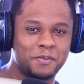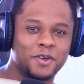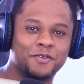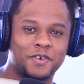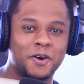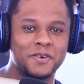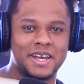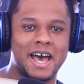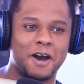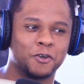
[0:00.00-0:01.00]
from your
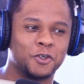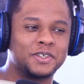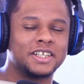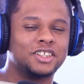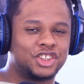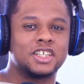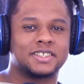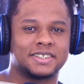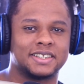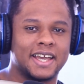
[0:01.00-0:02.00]
phone now using
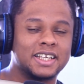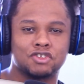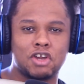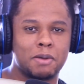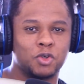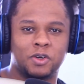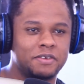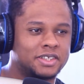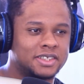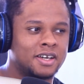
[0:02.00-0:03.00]
just Instagram. You don't
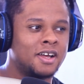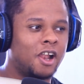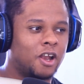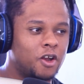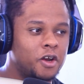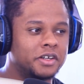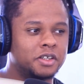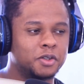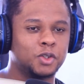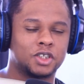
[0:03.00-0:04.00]
need to learn
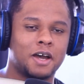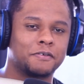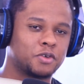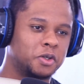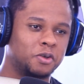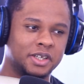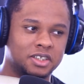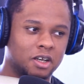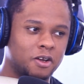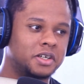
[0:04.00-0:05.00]
a new software. You don't
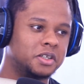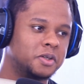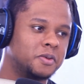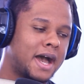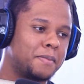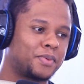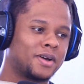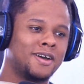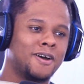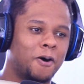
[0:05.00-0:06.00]
need to learn a new app.
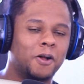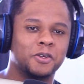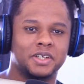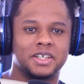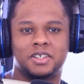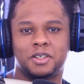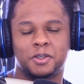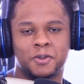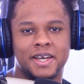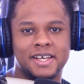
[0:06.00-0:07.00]
All you need to
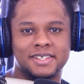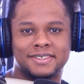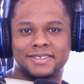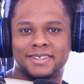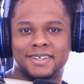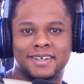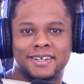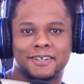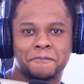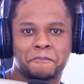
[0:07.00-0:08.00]
do is
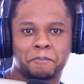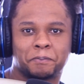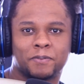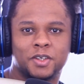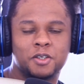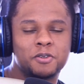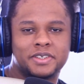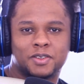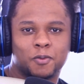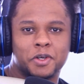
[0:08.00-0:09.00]

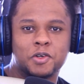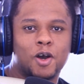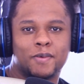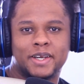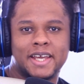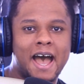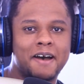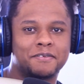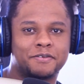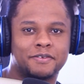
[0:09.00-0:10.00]
use what you already
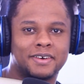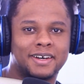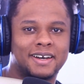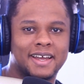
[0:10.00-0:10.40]
have.